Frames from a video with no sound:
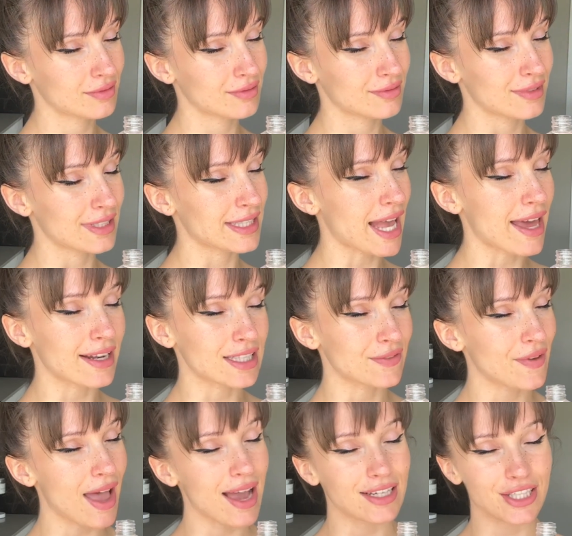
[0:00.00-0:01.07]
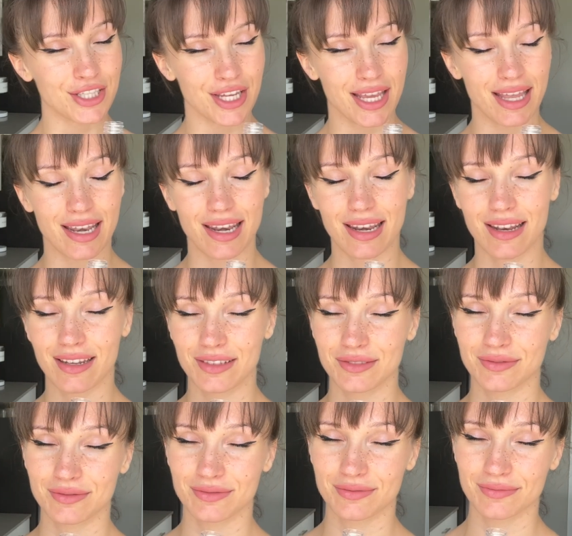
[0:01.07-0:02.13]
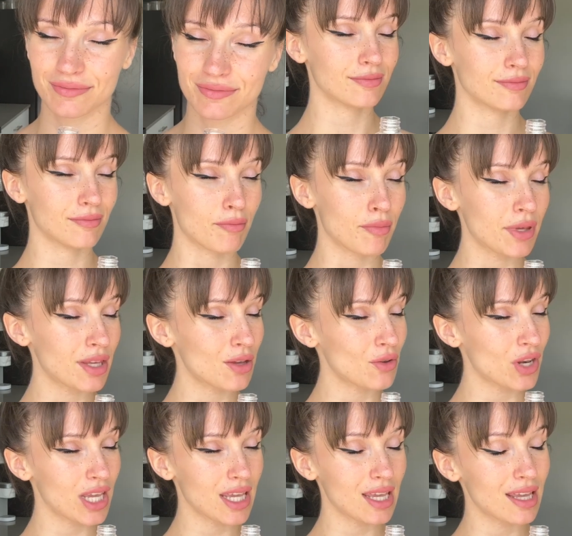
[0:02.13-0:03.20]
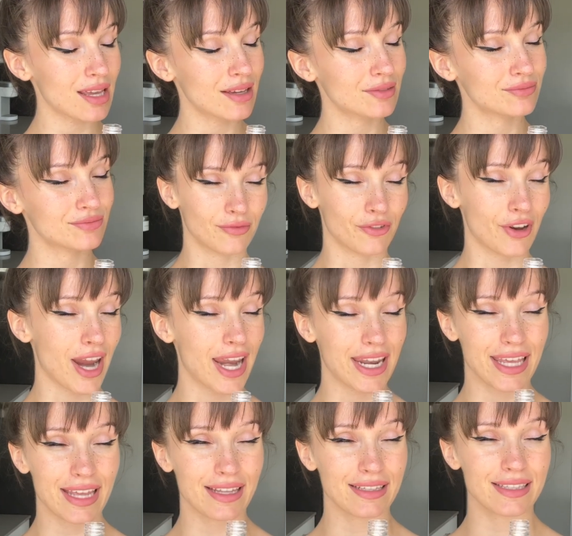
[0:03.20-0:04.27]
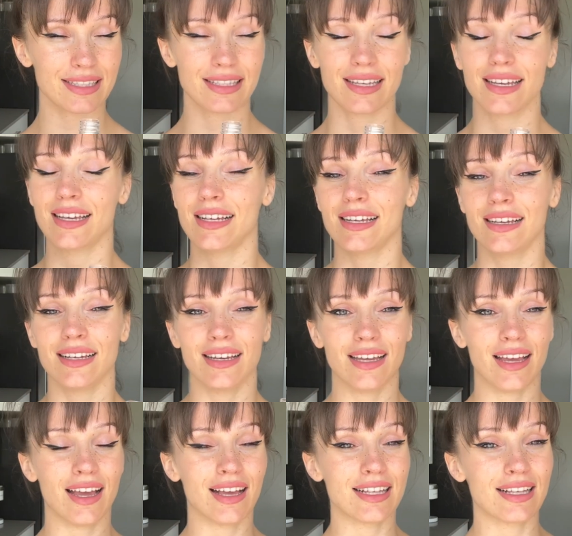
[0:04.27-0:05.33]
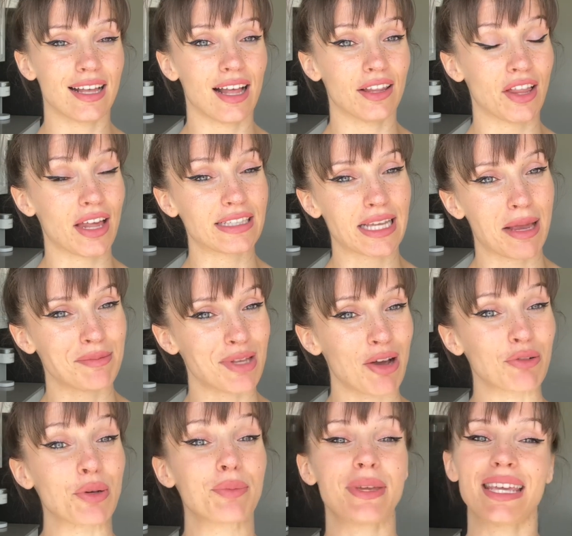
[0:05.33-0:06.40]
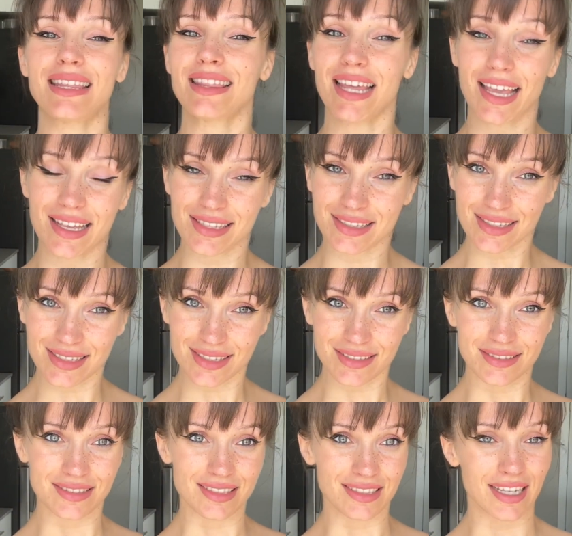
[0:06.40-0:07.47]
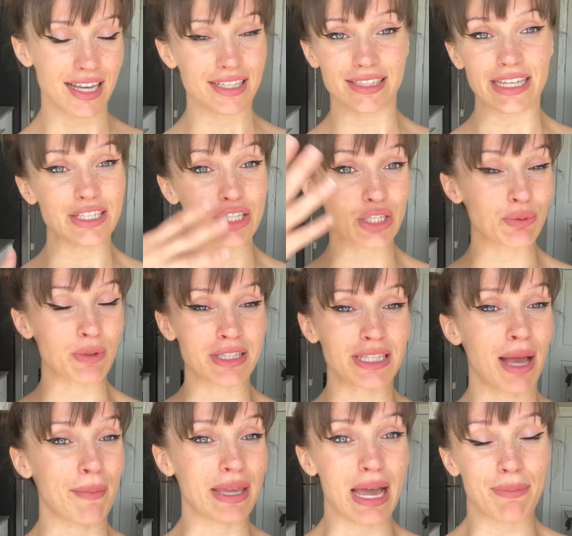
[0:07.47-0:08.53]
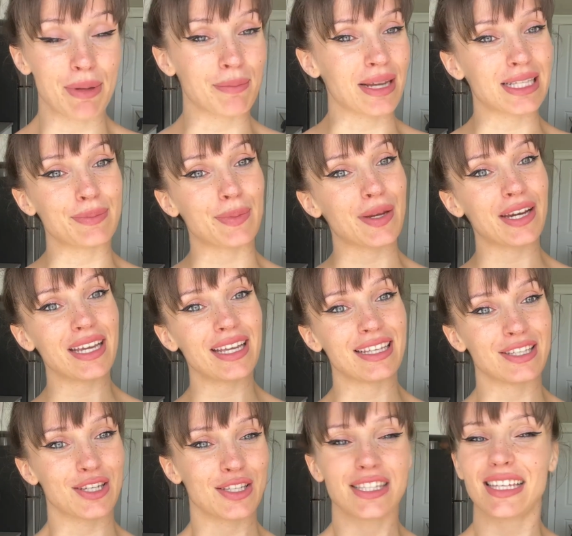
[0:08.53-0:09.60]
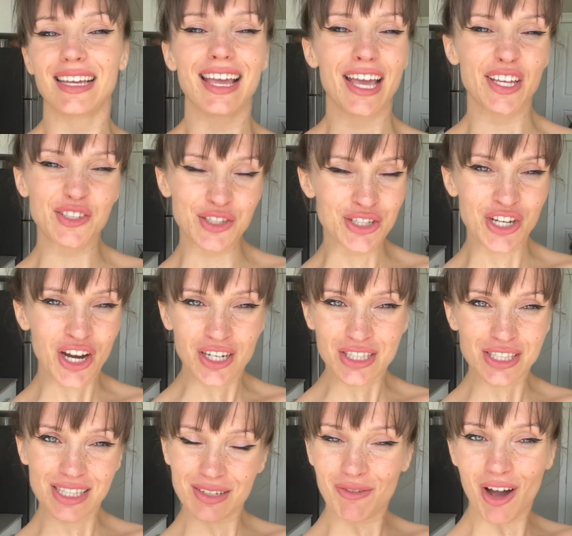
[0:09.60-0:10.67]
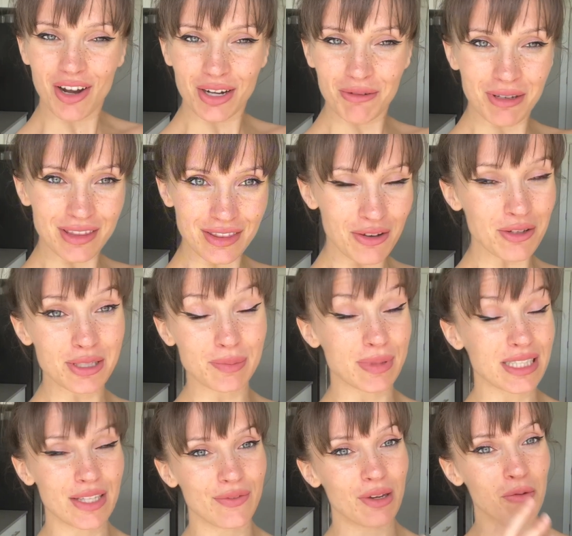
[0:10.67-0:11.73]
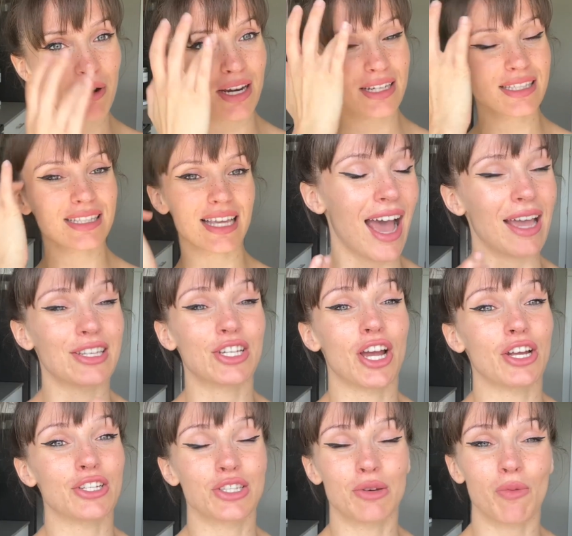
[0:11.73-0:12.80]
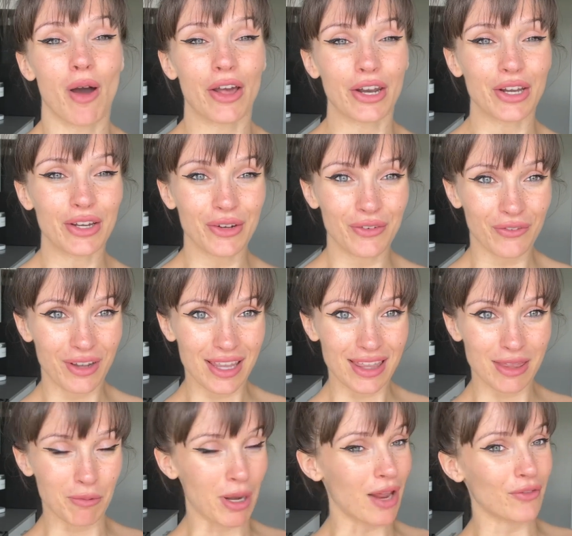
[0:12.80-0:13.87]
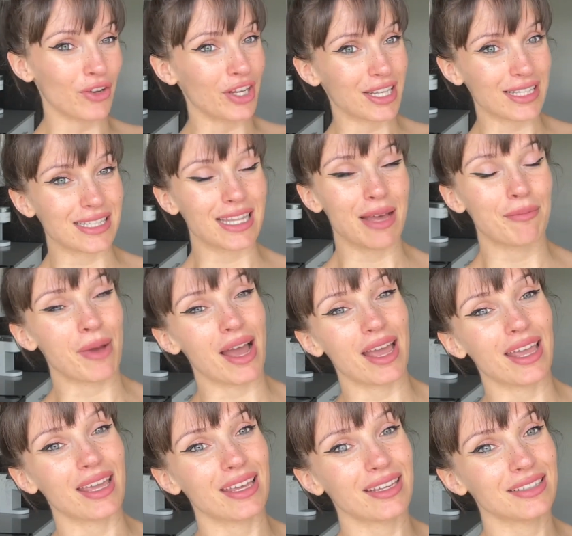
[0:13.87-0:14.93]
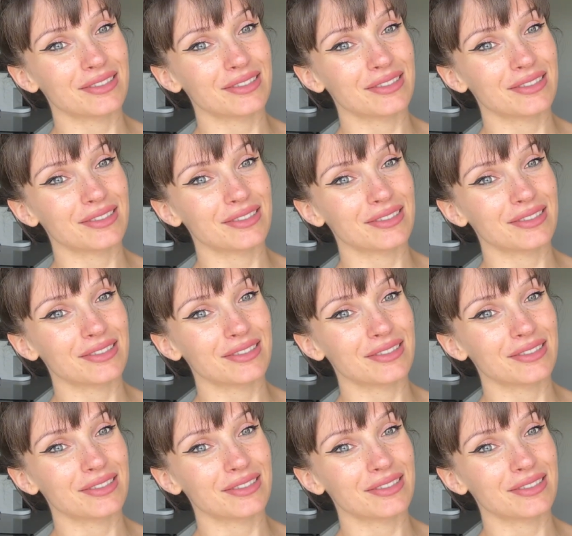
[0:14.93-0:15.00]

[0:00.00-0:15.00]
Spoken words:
satisfaction, beauty, radiance. A lot of times I'll repeat things because that's just what's coming up in my spirit, and just to extra charge the water with those specific words, I charge the water with whatever it is that my